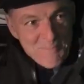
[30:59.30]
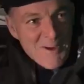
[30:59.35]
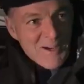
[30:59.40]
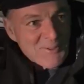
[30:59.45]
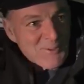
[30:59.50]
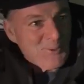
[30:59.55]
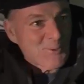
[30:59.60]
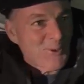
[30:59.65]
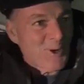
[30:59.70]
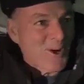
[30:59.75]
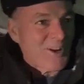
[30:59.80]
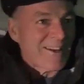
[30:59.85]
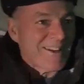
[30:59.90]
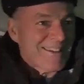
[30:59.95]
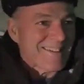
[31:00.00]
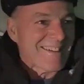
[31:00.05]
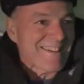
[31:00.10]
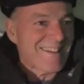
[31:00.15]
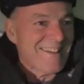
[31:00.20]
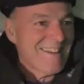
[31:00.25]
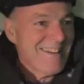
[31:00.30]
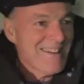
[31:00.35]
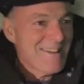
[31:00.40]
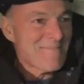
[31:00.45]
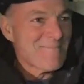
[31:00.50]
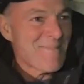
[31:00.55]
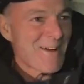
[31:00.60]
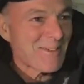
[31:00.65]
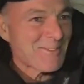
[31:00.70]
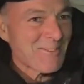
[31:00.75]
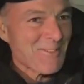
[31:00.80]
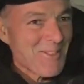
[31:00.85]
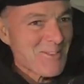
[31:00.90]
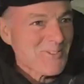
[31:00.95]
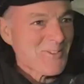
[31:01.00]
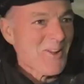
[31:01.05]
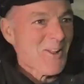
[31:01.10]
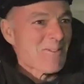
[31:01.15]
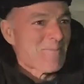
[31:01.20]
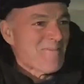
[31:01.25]
Back to the
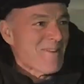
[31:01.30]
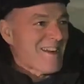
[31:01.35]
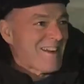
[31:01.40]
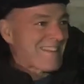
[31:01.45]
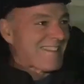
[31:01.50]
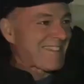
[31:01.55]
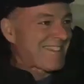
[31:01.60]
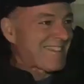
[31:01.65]
salt marsh.